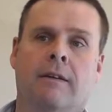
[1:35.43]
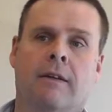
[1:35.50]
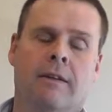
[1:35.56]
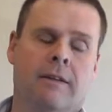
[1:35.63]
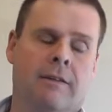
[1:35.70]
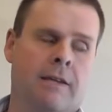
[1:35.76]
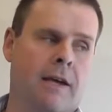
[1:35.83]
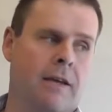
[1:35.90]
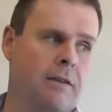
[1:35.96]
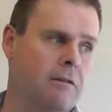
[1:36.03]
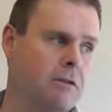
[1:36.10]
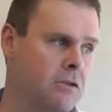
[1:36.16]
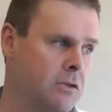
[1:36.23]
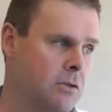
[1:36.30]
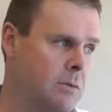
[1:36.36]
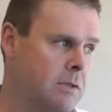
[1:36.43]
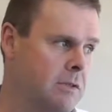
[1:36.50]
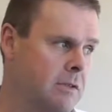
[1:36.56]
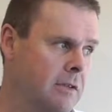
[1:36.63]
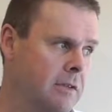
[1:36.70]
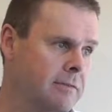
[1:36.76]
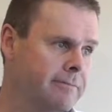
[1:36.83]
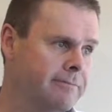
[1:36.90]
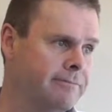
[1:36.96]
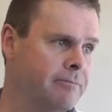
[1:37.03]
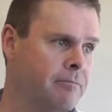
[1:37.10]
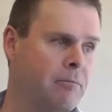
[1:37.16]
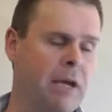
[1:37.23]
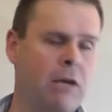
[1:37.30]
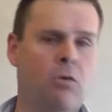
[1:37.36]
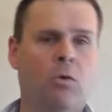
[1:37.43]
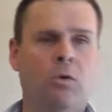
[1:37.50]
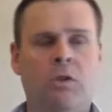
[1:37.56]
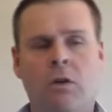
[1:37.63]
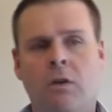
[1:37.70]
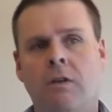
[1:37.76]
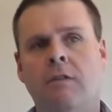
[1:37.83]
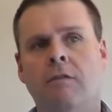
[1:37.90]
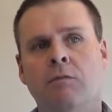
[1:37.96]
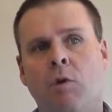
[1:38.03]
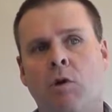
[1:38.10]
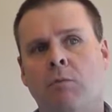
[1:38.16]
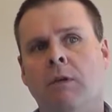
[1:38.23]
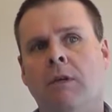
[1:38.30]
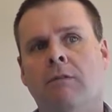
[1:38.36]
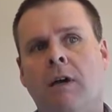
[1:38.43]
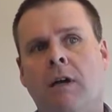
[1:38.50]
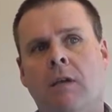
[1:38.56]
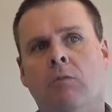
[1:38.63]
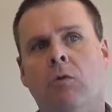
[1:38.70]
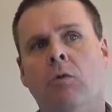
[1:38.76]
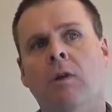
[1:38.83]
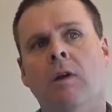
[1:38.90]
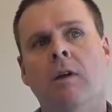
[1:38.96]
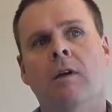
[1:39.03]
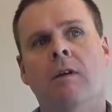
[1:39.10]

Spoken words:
I think the other issue is that better alternatives might have been available,